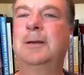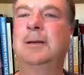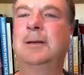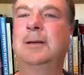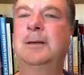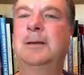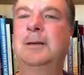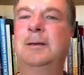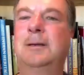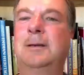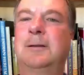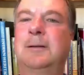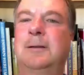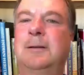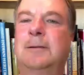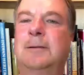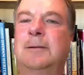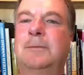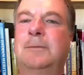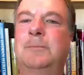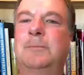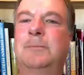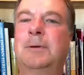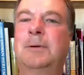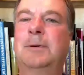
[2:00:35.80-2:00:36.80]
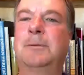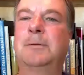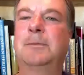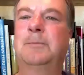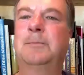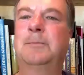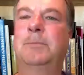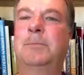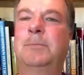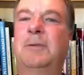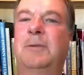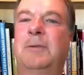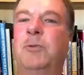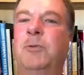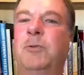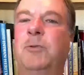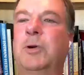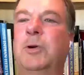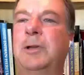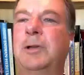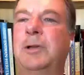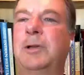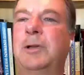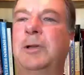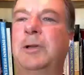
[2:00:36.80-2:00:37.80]
before you let people back in
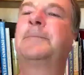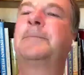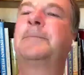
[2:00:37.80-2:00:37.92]
there.